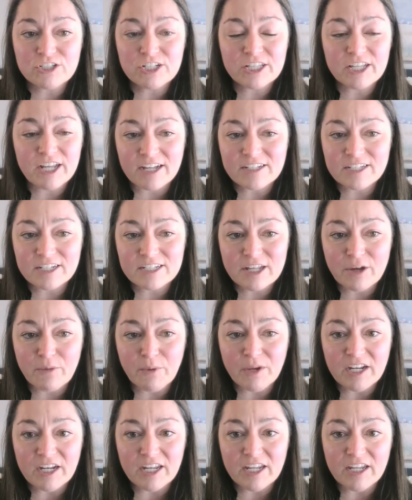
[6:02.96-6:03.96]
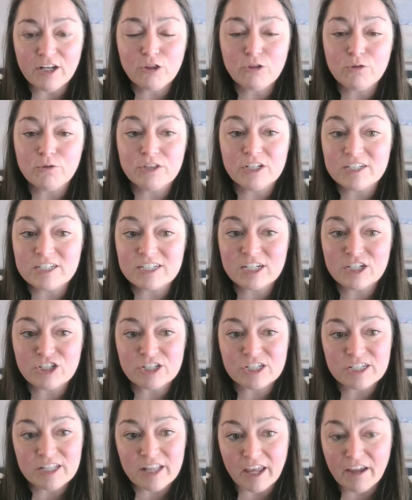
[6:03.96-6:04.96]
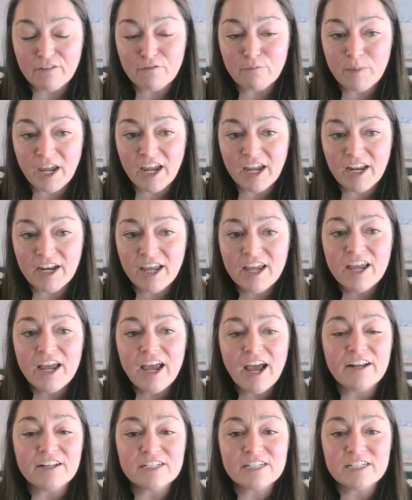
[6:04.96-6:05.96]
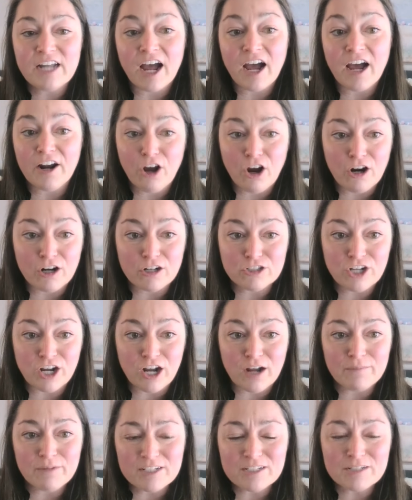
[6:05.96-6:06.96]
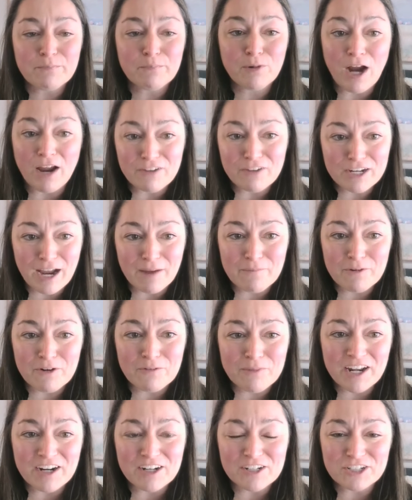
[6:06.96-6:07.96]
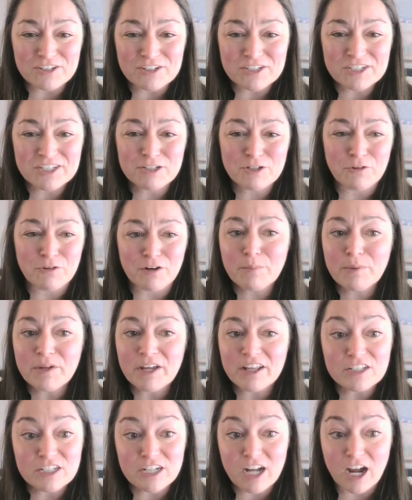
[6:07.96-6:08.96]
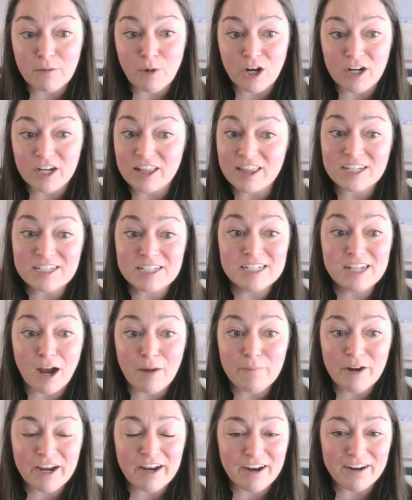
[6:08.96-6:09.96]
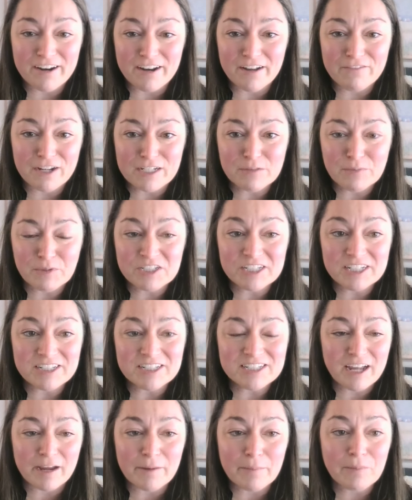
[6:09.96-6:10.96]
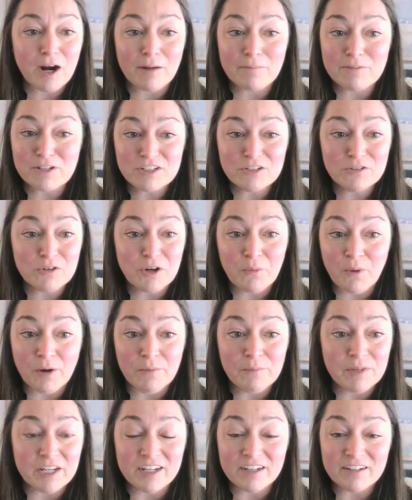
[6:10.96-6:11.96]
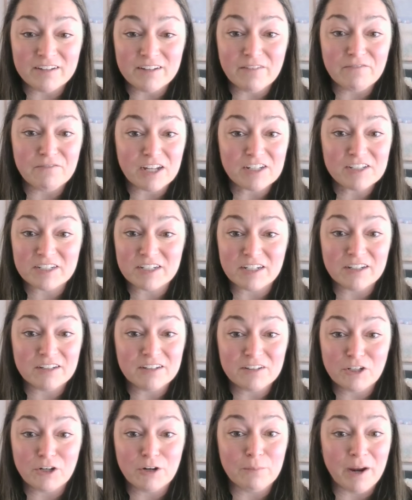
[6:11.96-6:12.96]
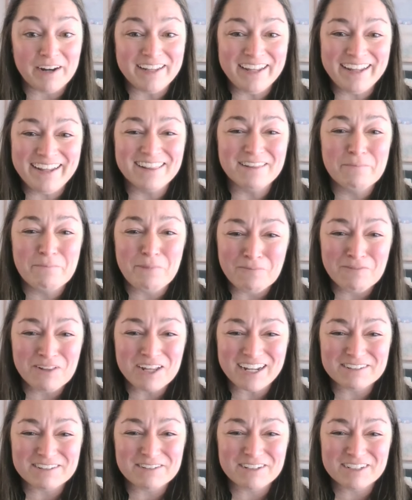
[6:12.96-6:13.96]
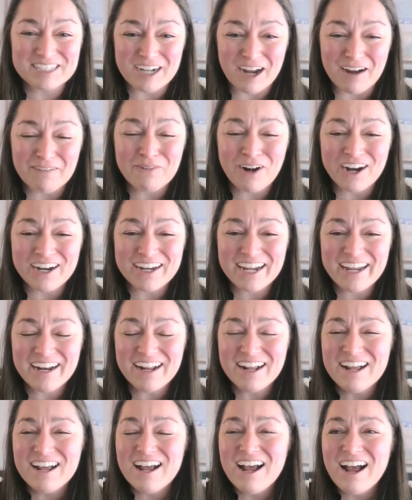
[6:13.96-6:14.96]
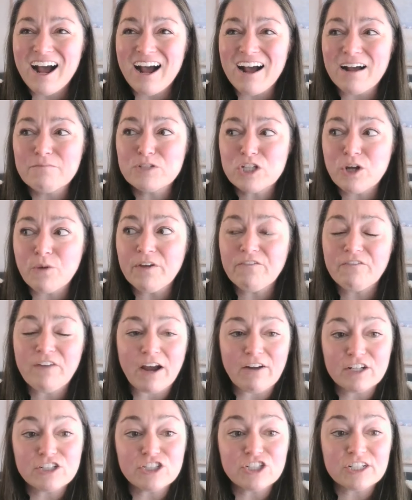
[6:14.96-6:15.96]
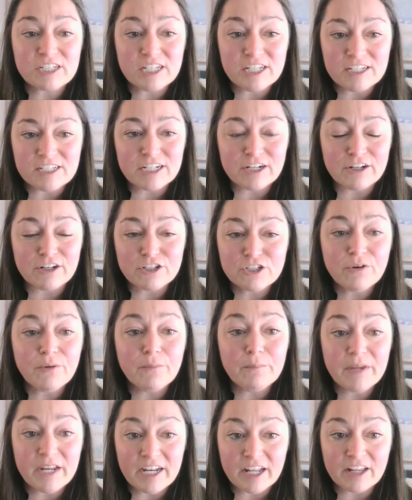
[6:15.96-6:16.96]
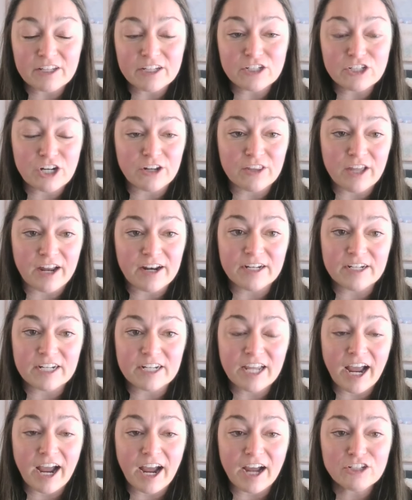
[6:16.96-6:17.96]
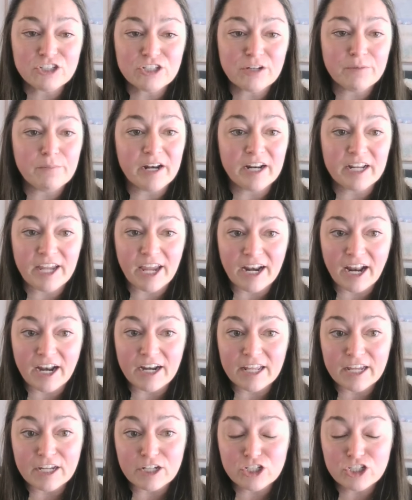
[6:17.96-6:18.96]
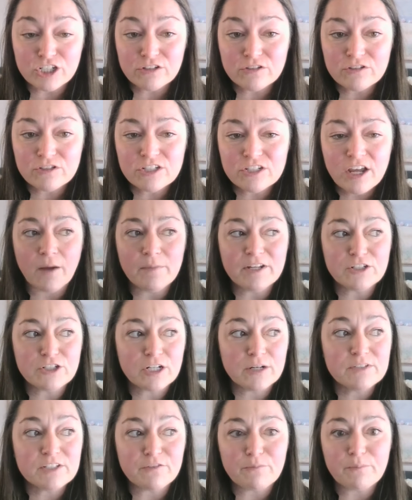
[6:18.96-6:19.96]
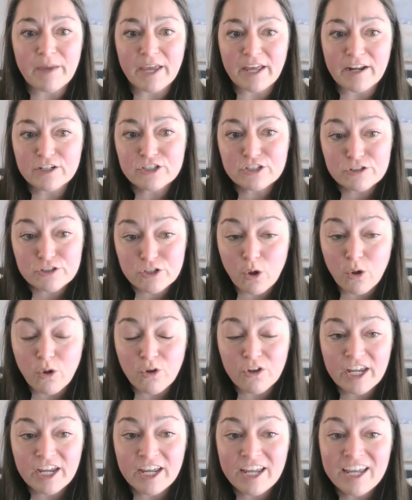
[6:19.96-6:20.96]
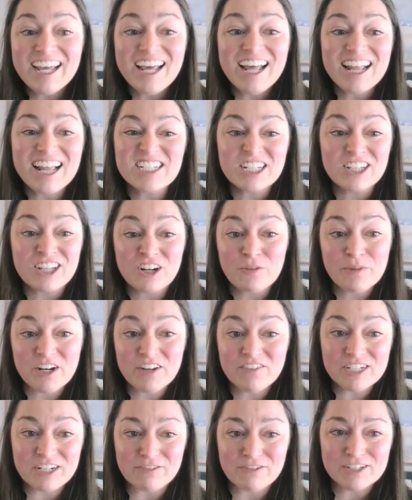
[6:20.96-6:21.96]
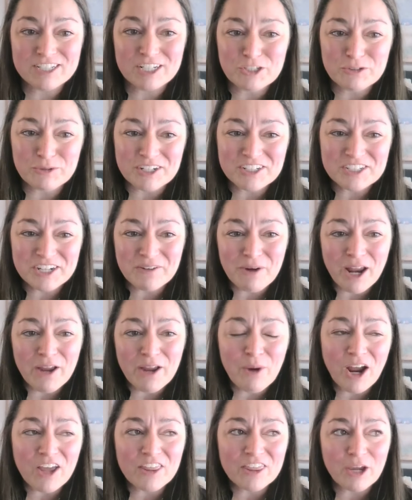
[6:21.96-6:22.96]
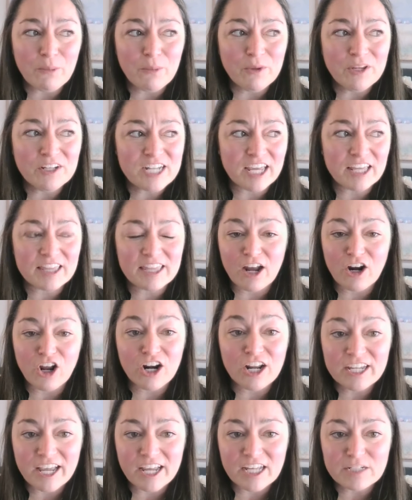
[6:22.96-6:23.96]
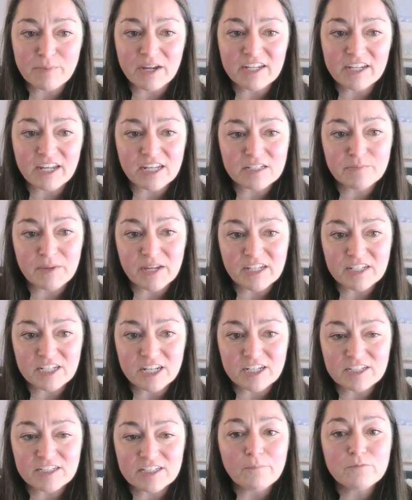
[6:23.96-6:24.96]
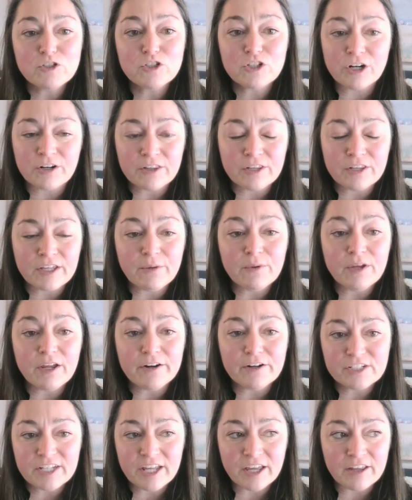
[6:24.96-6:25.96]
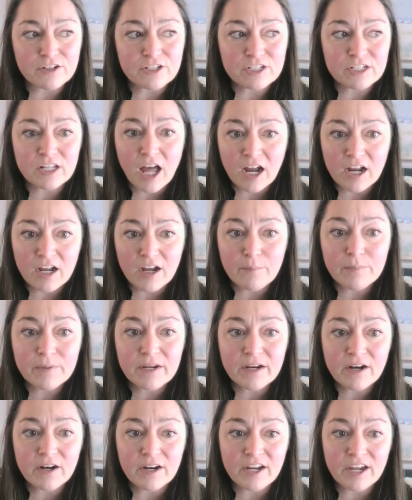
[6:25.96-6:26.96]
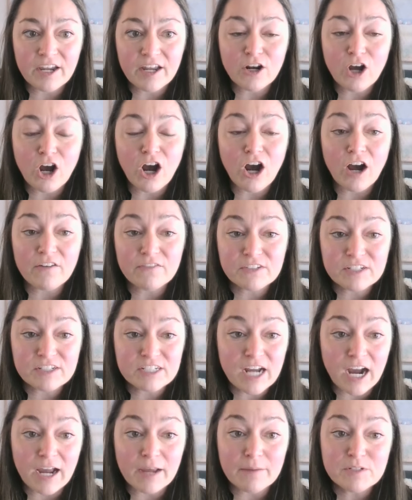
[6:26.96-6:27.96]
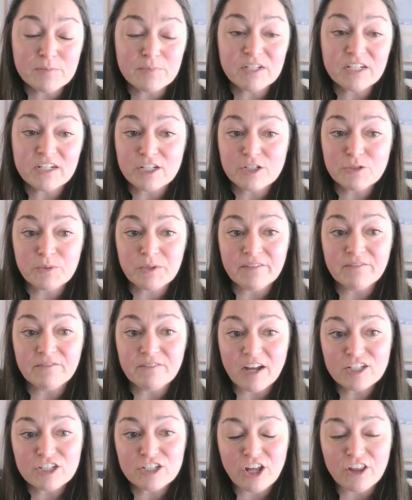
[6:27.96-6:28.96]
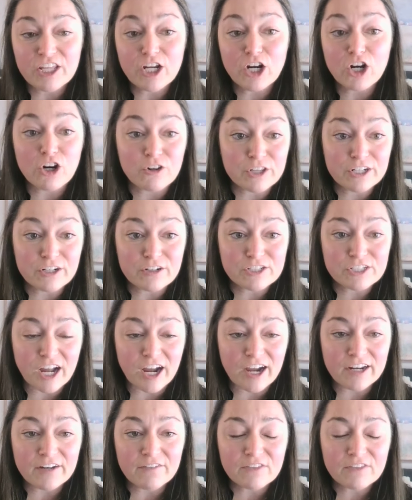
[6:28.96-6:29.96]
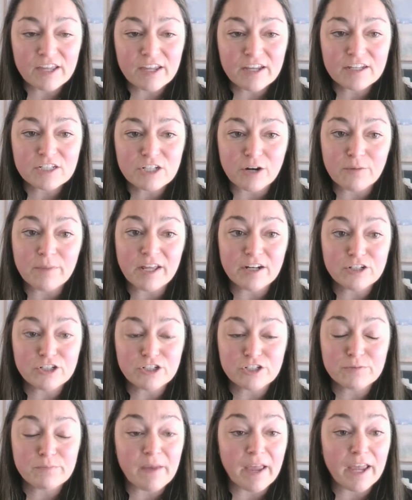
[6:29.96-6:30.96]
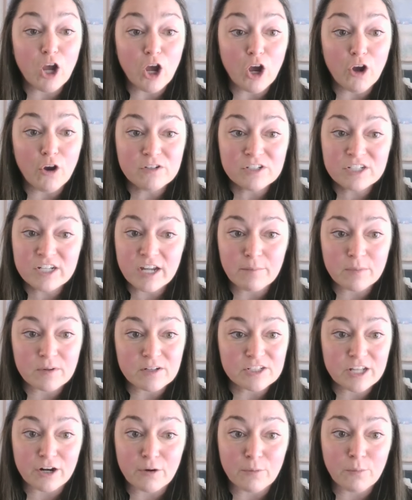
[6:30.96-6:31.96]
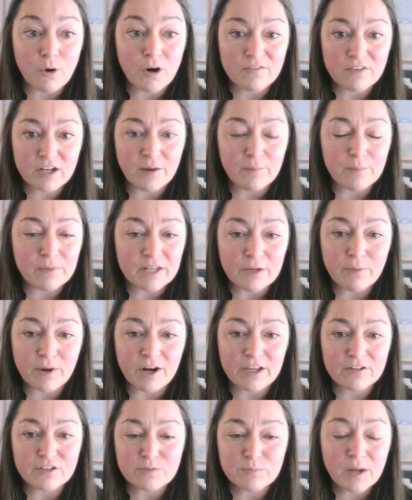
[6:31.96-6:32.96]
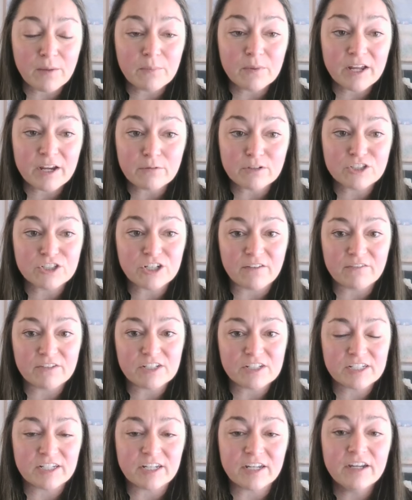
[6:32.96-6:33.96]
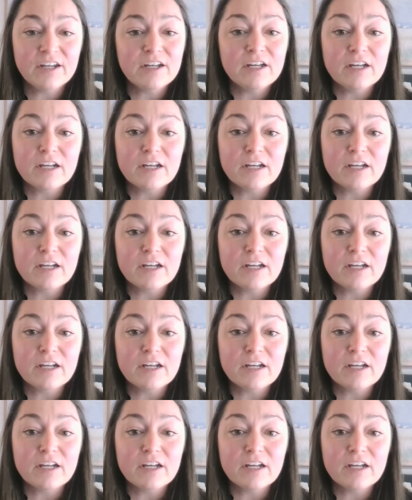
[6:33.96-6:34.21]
to the assets that we need through the decisions they've made. And it's not our job as private capital managers to sort of play the stock market. That's not my area of expertise. I promise you don't want me investing your money in the public stock market. Um, so we found it's just easier to immediately turn that into cash to mitigate any issues. In terms of managers holding, that's a little bit of a different situation, right? I think we take that on a case by case basis. Certainly, we understand there's a lockup period period, oftentimes because we invest on the earlier side of things, our managers may own 10% or more of a company when it goes public, which obviously